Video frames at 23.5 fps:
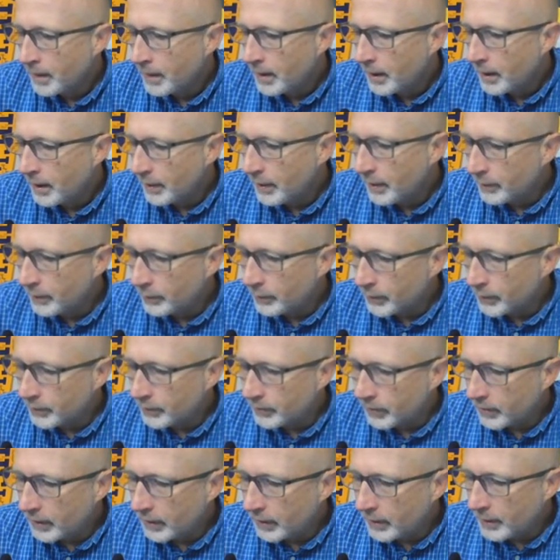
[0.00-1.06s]
And this one's
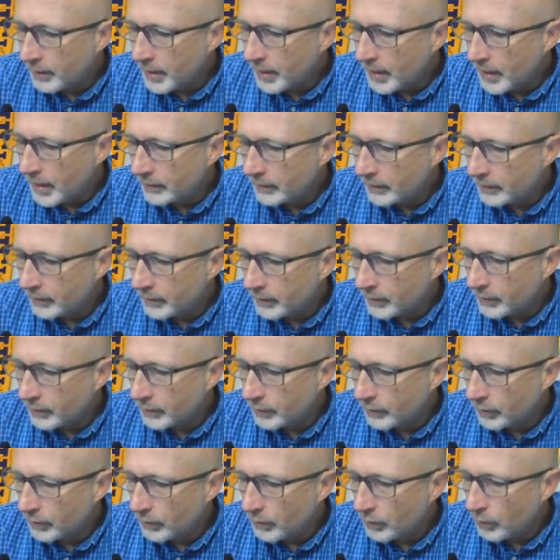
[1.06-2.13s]
going to give me x is equal
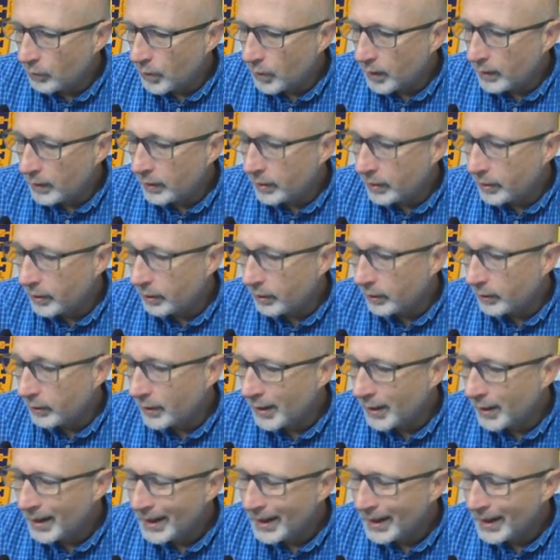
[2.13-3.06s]
to 1/3.